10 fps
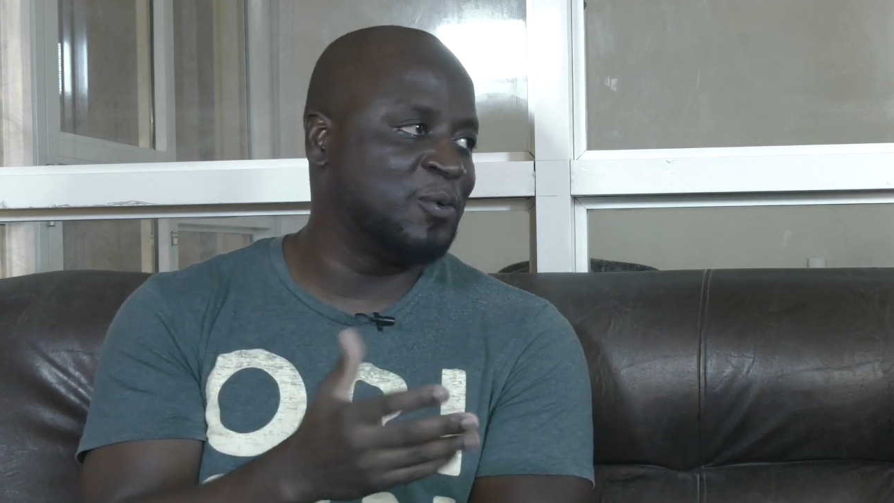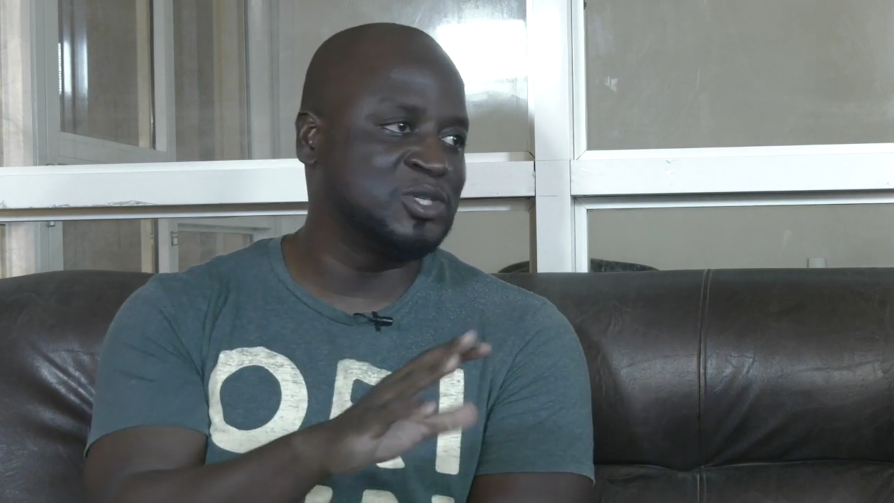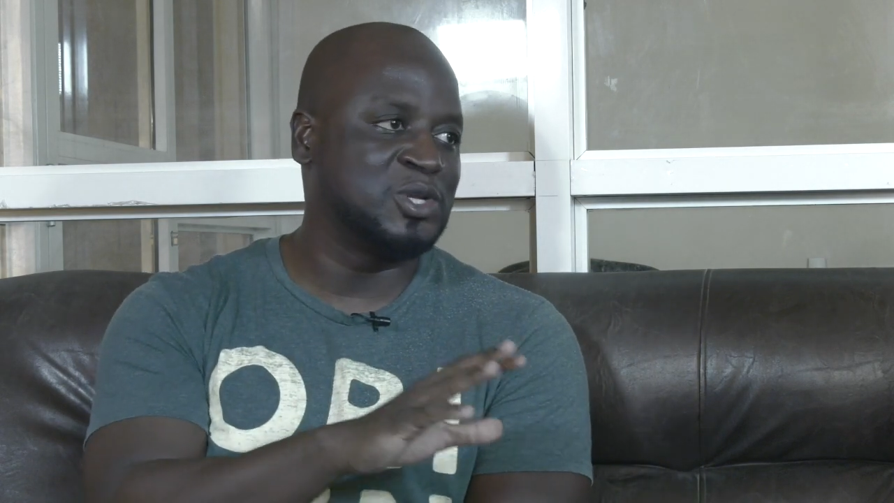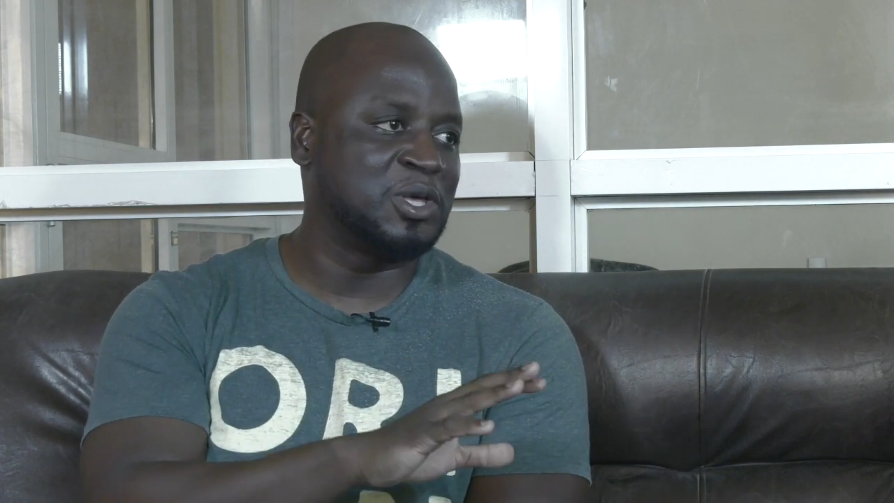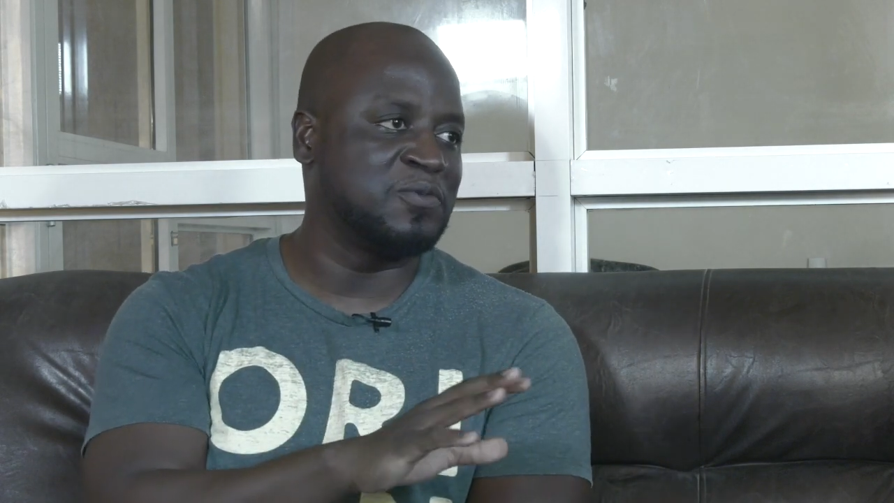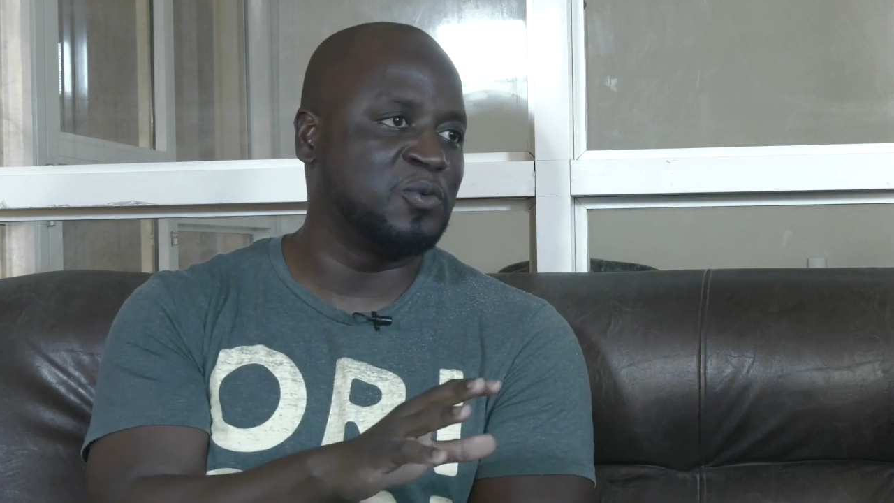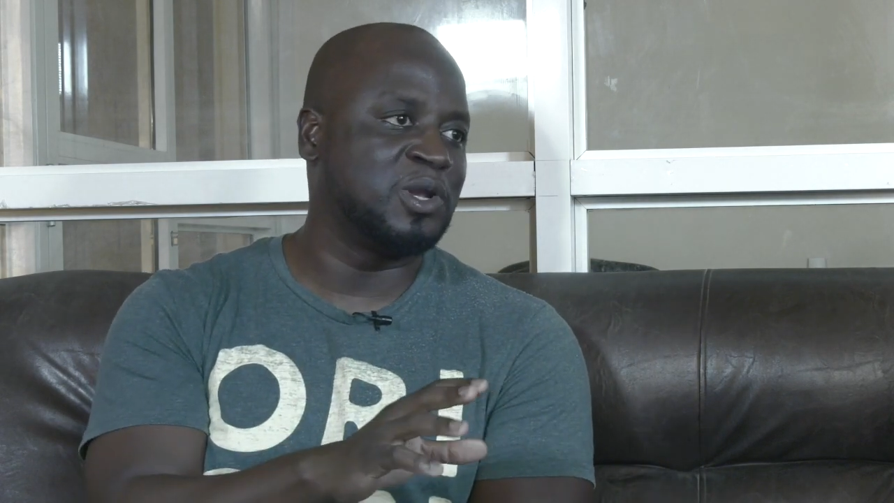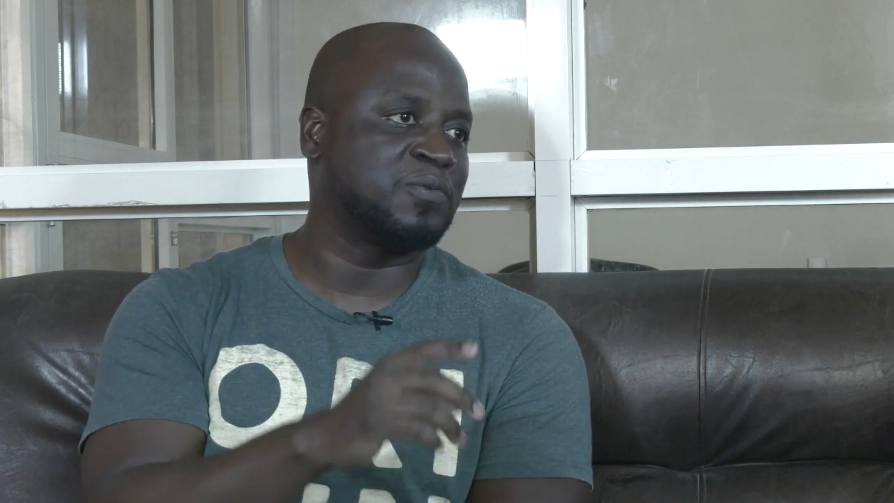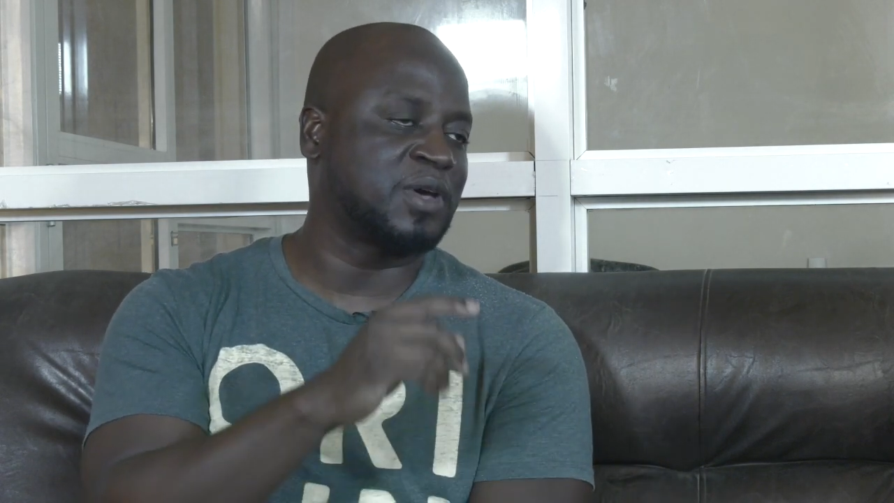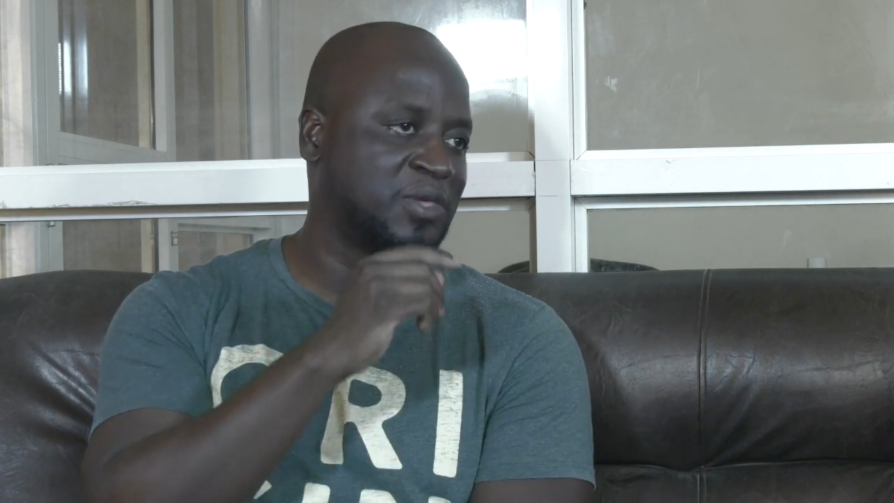It was not even
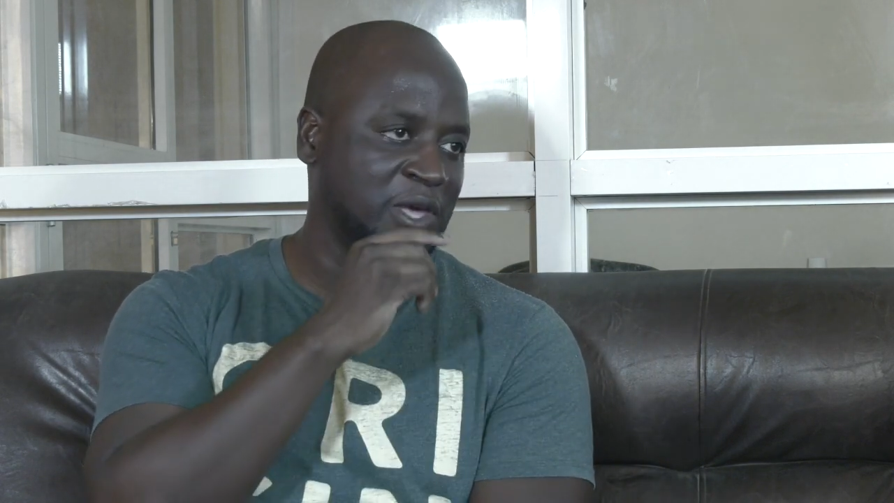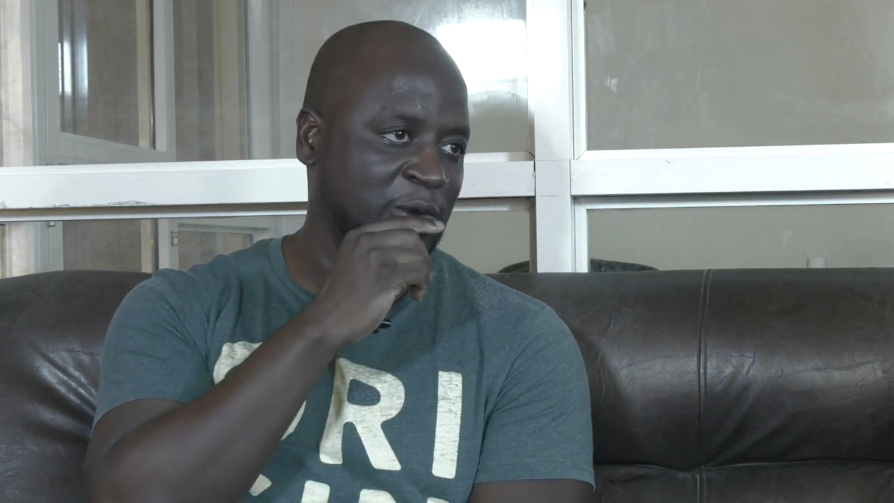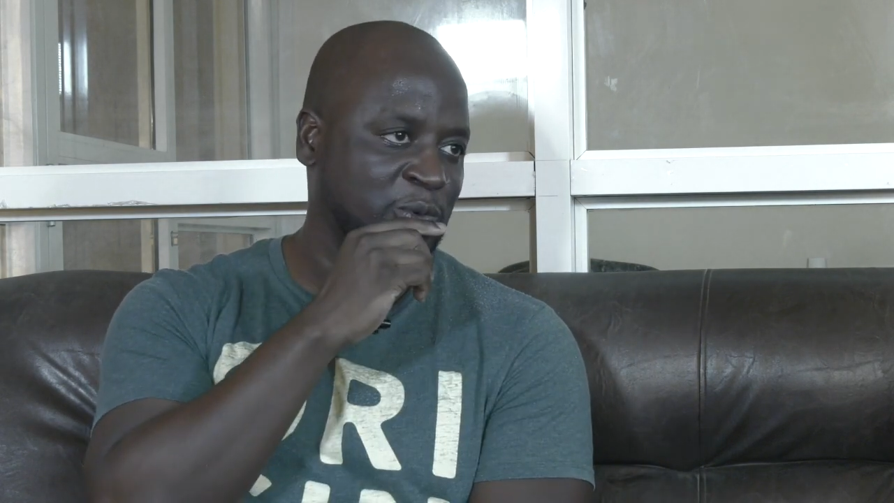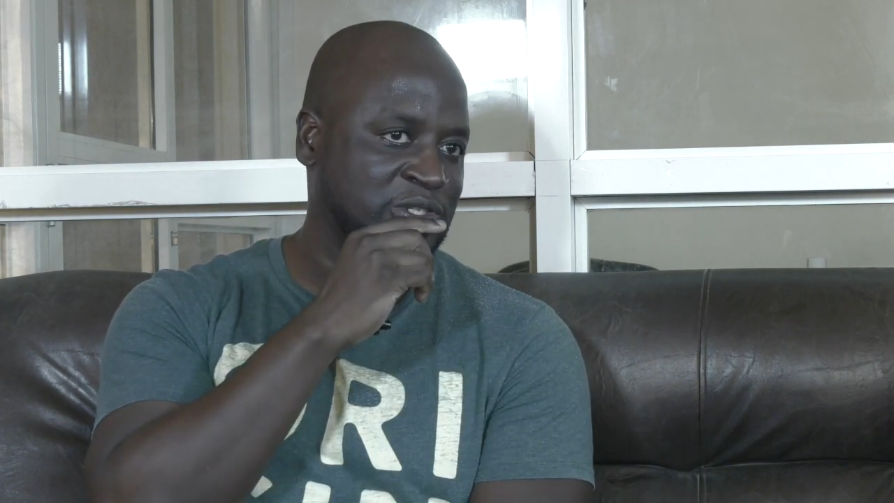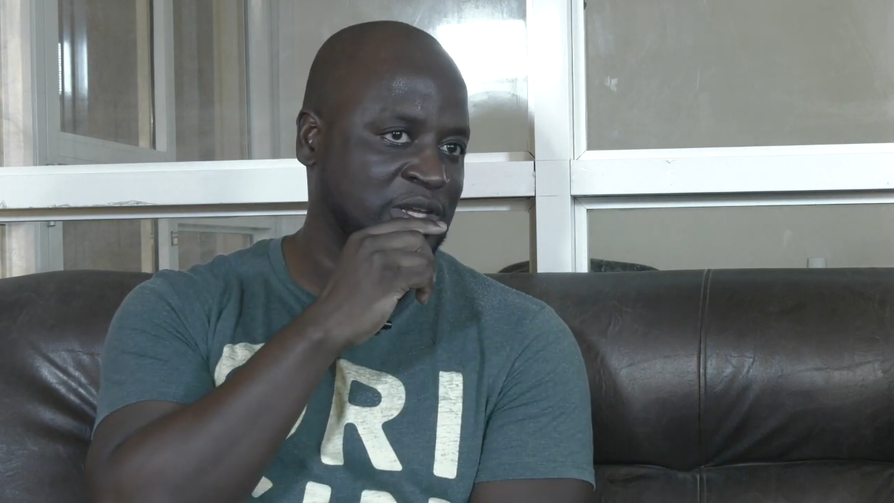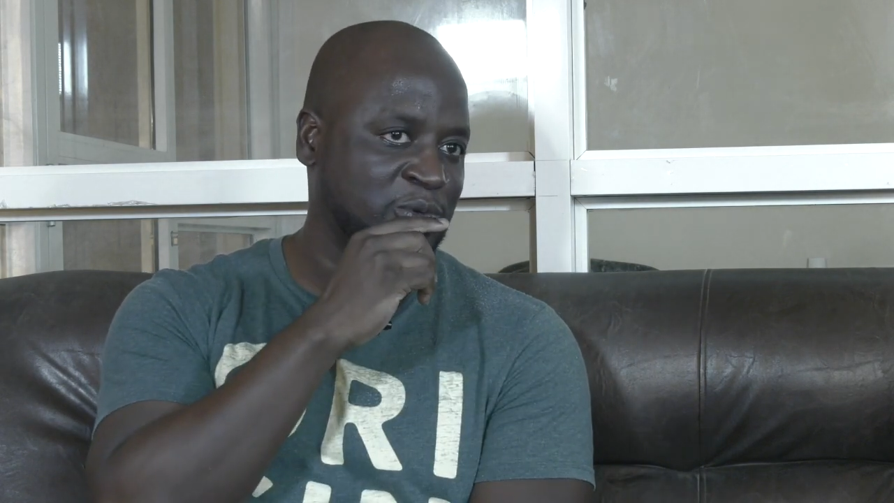Wolof. I think it was